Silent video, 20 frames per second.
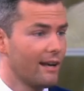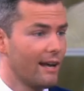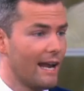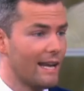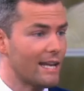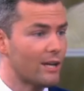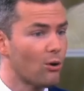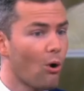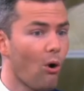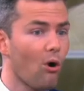And
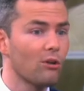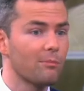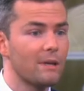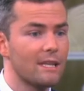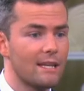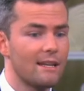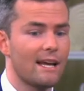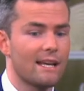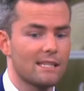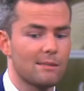he called me
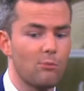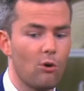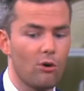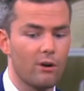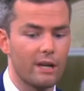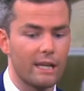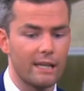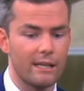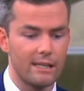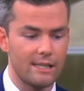the next
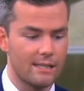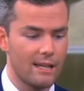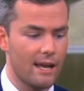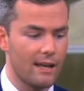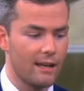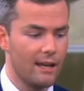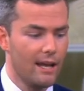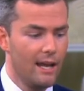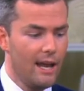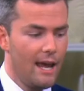morning and he
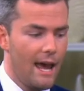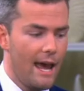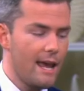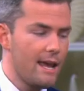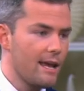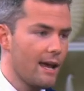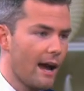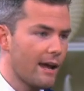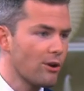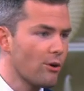said,
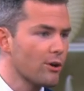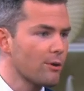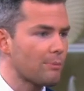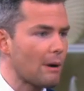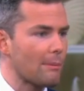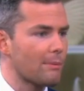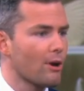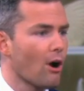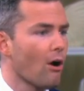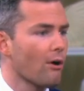hey, I know you're
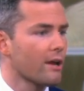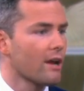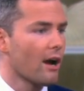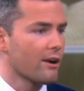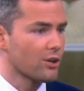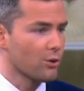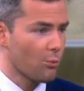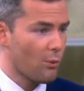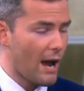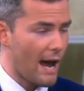probably already on
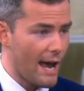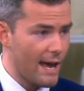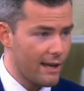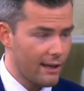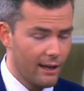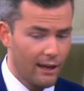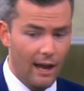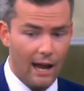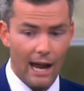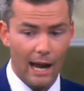your way.
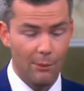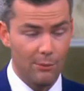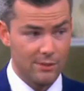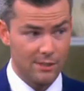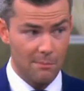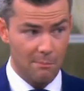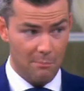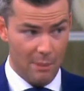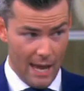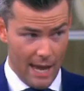I was
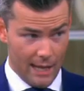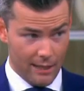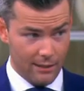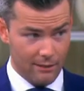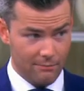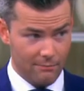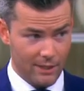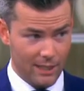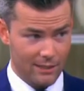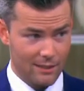in bed
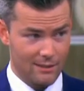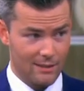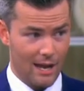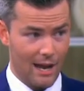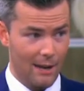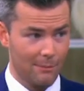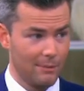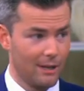at the time.